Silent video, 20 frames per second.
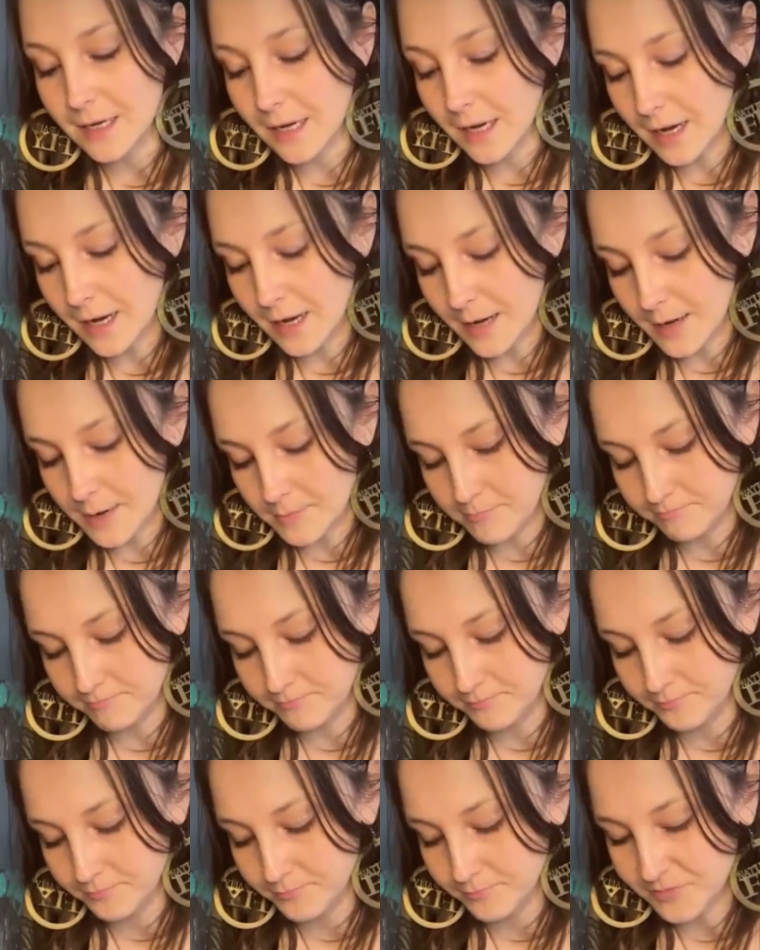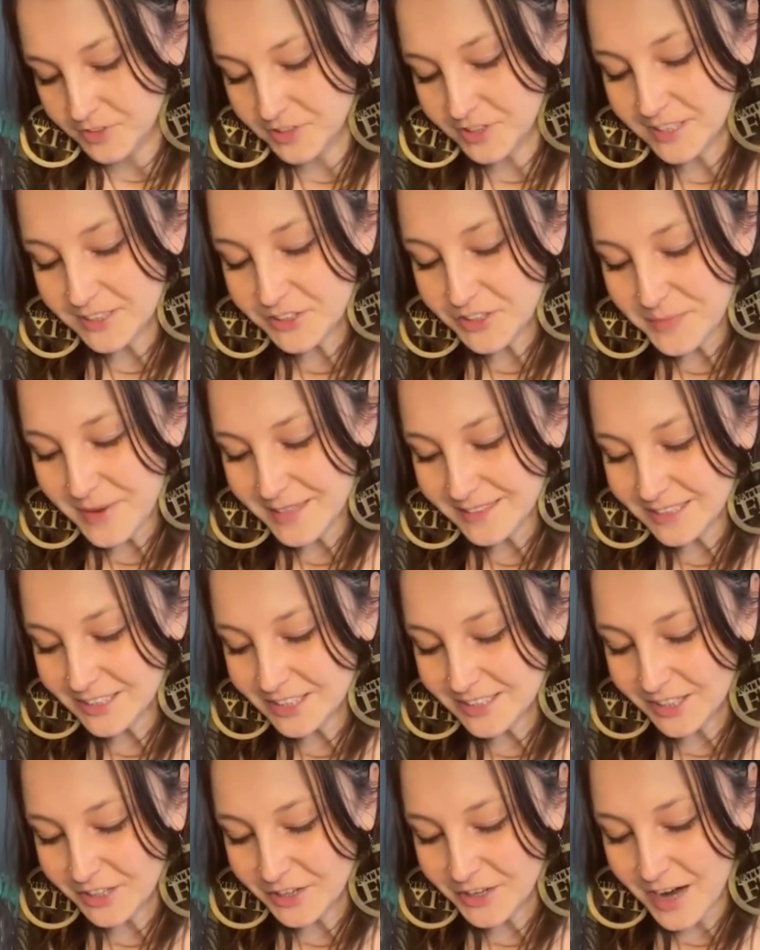So these are the
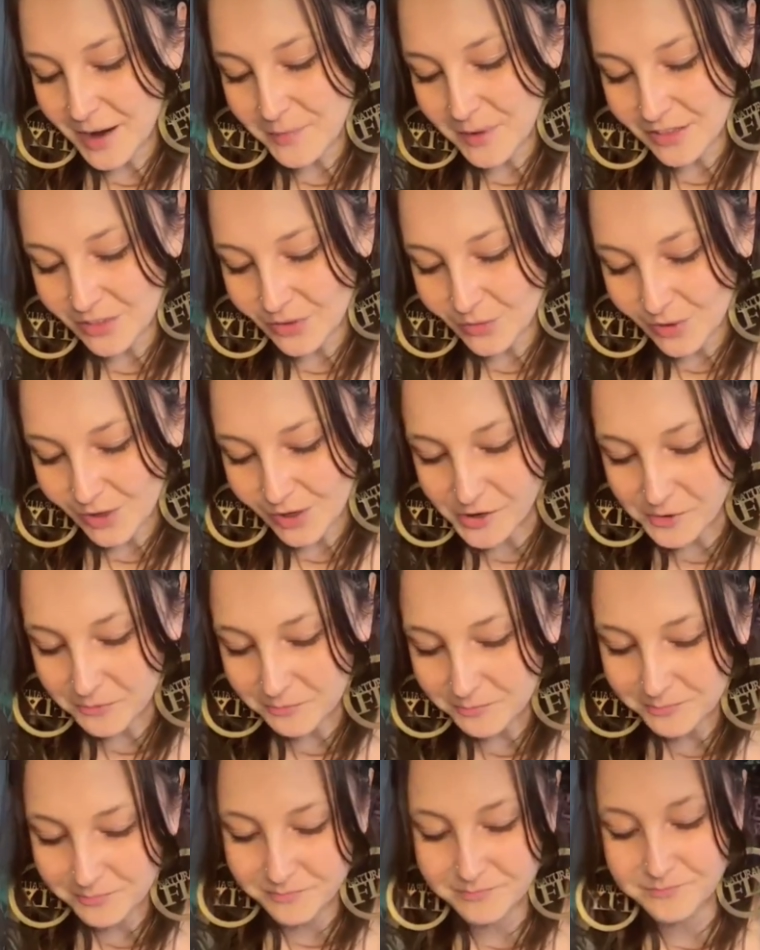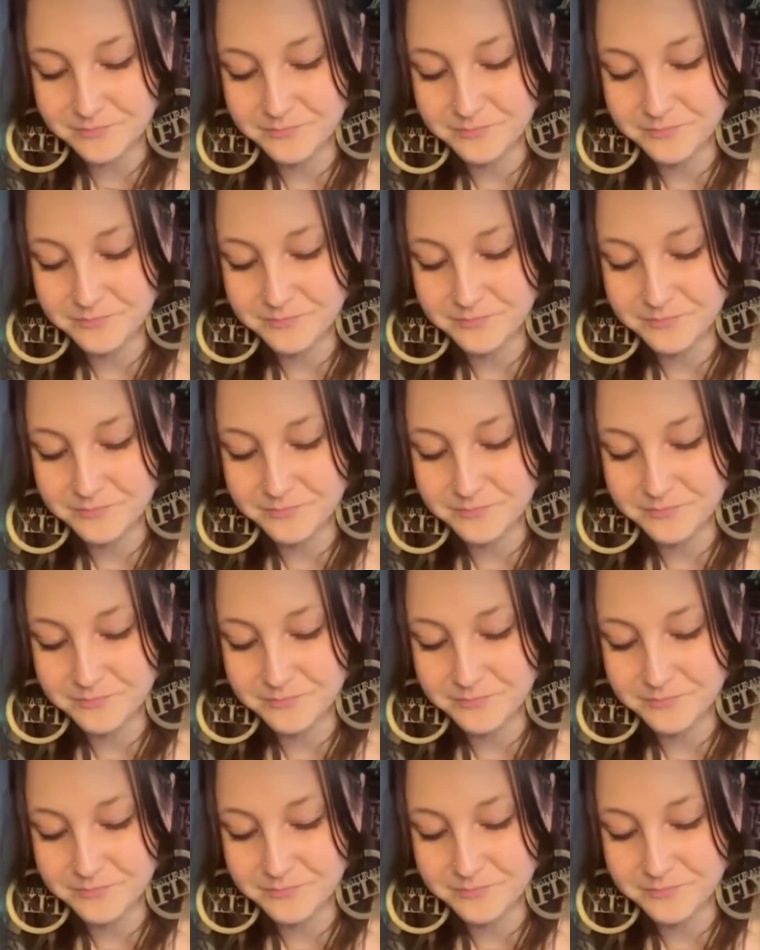messages that are coming through.